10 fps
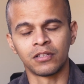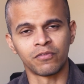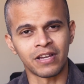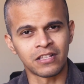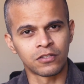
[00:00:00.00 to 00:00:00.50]
the
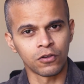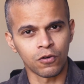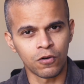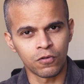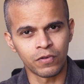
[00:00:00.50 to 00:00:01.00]
way
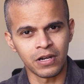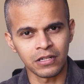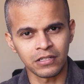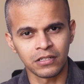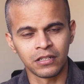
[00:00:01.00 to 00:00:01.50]
Zoho
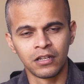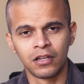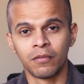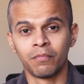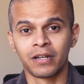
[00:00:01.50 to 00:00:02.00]
works,
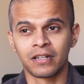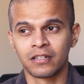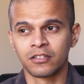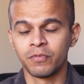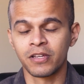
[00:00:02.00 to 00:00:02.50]
but
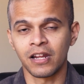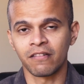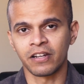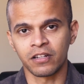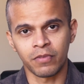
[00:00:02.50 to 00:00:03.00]
Spikra
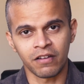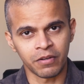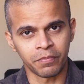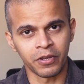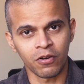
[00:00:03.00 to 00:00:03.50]
went above
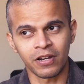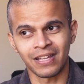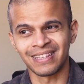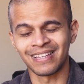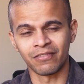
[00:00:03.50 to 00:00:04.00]
and beyond,
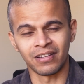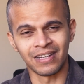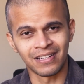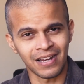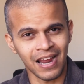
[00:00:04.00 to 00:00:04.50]
and they
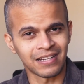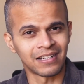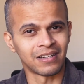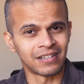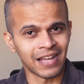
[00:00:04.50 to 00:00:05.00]

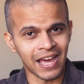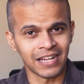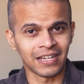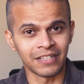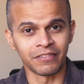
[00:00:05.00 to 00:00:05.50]
interacted
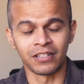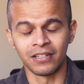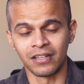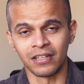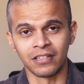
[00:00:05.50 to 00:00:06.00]
directly
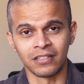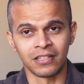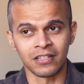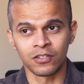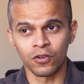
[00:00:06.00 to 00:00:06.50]
with
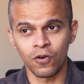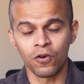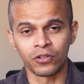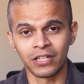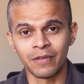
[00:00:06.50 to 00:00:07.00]
the
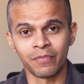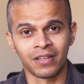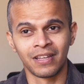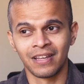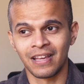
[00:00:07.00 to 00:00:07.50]
Zoho team
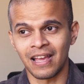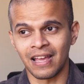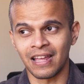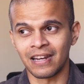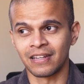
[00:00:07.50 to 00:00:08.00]

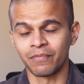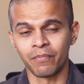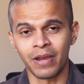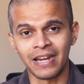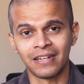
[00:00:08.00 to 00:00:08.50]

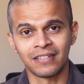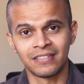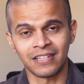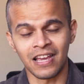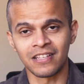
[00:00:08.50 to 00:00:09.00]
and made
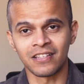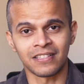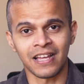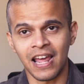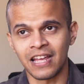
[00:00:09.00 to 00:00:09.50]
changes
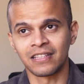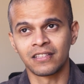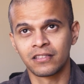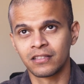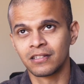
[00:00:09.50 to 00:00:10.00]
that I
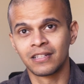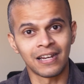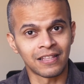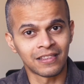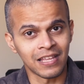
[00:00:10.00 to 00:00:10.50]

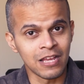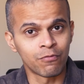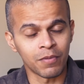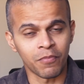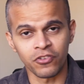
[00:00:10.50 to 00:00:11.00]
didn't think
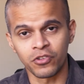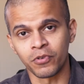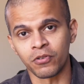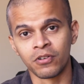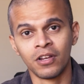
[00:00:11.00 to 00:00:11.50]
were
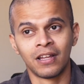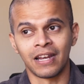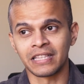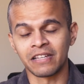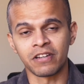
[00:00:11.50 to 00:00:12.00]
possible.
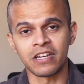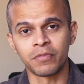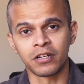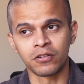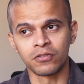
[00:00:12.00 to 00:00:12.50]
Like, they were
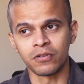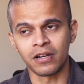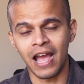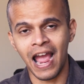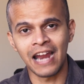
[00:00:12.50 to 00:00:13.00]
able to
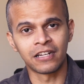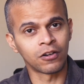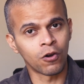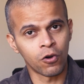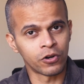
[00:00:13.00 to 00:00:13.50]
add
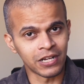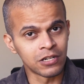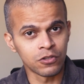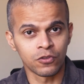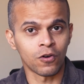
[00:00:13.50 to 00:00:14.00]
code
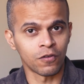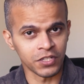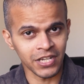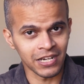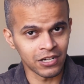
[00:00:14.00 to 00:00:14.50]
into Zoho,
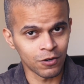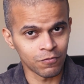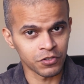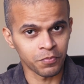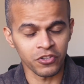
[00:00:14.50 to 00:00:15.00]
which I didn't know
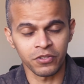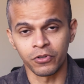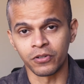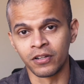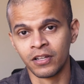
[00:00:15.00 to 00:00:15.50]
was
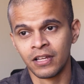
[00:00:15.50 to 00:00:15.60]
possible.